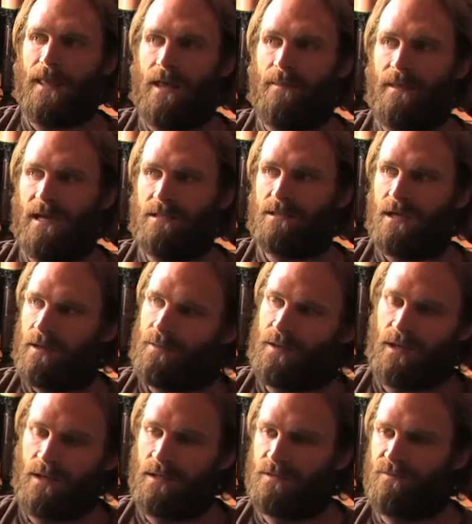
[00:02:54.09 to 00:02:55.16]
And that's, I
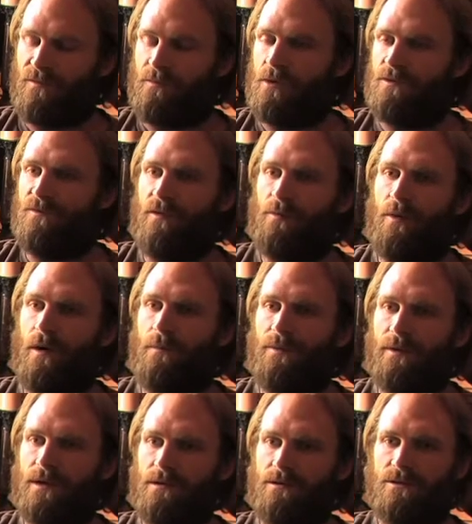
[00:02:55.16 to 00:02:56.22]
think, it is for most football
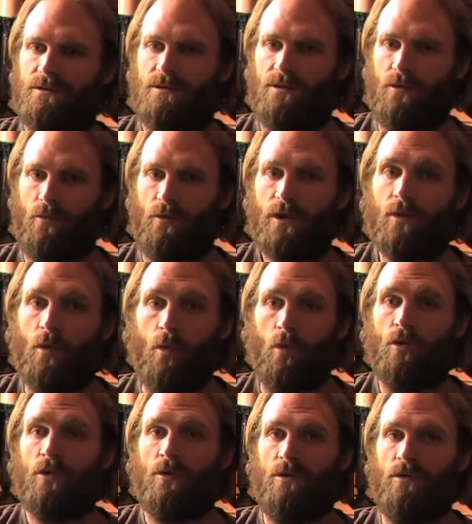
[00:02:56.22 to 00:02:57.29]
players. The real
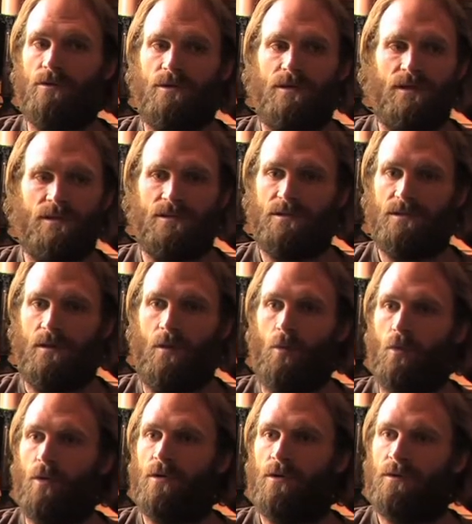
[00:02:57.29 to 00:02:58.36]
world is a
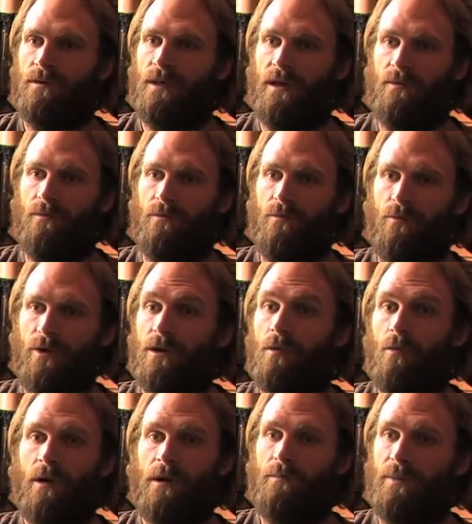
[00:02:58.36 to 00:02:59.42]
world that we
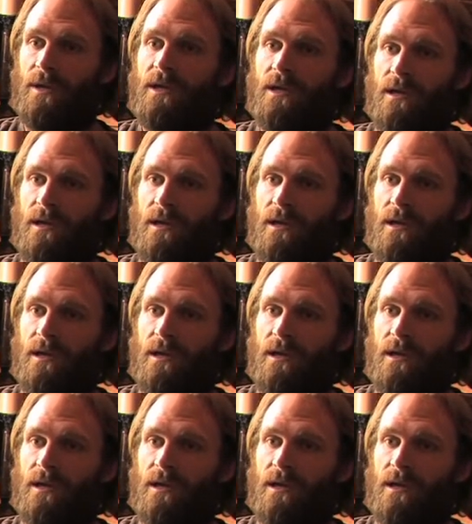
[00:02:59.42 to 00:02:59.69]
don't want to be